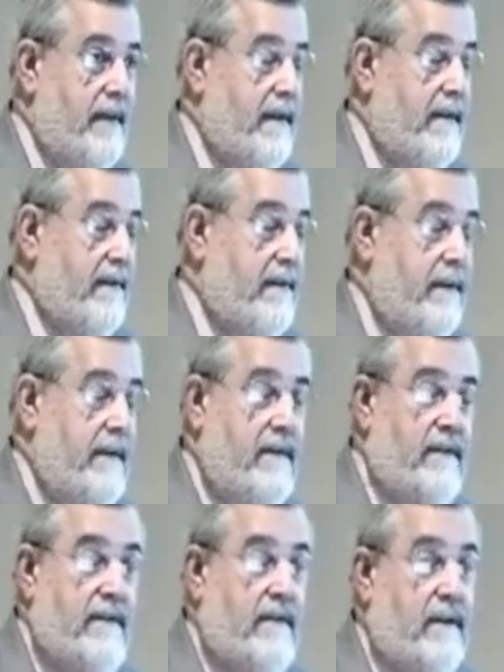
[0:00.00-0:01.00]
and
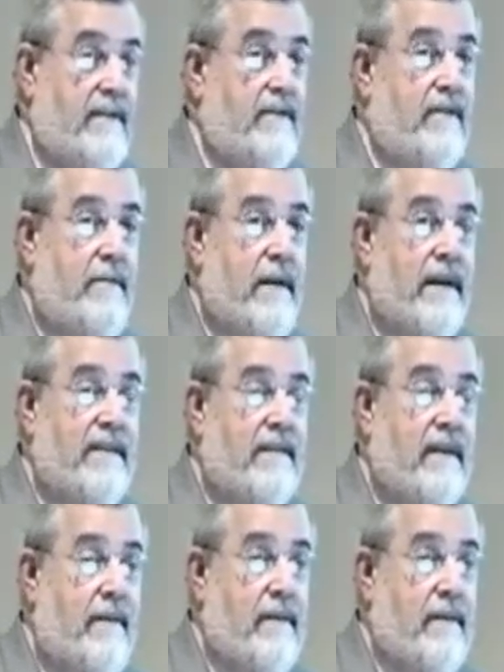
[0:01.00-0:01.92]
it's, it's, just amazing how